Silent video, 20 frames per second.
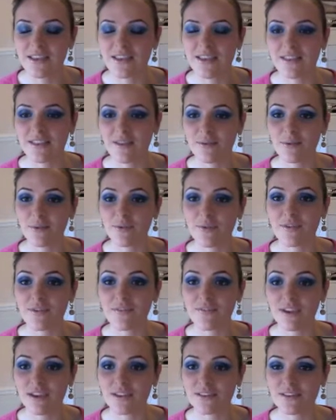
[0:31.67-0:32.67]
in that we were
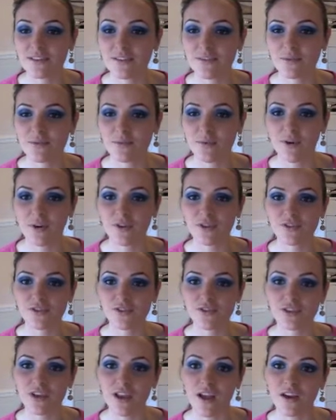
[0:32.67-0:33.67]
invited to
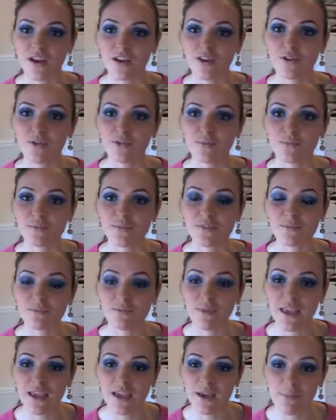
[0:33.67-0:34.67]
watch Lancome's
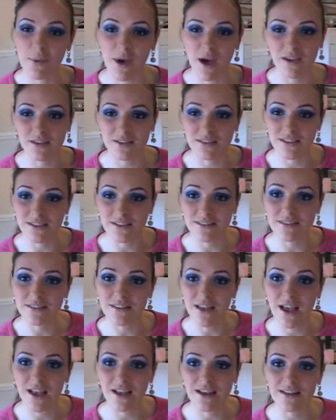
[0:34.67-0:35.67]
makeup artist,
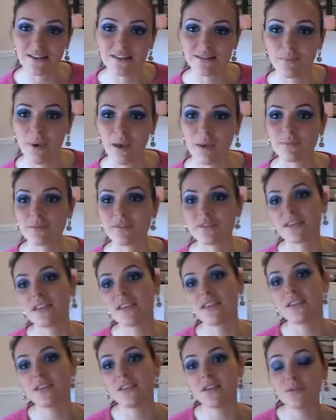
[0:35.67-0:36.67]
Alex
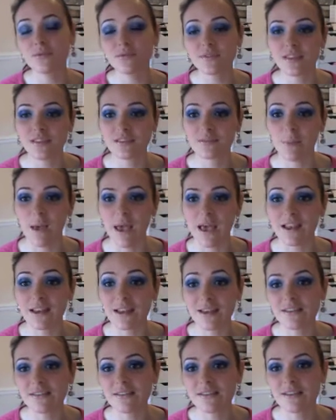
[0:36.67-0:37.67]
Babsky, use this
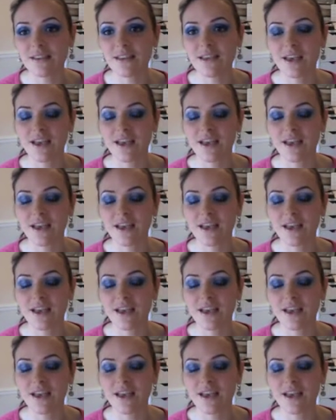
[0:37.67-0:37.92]
palette.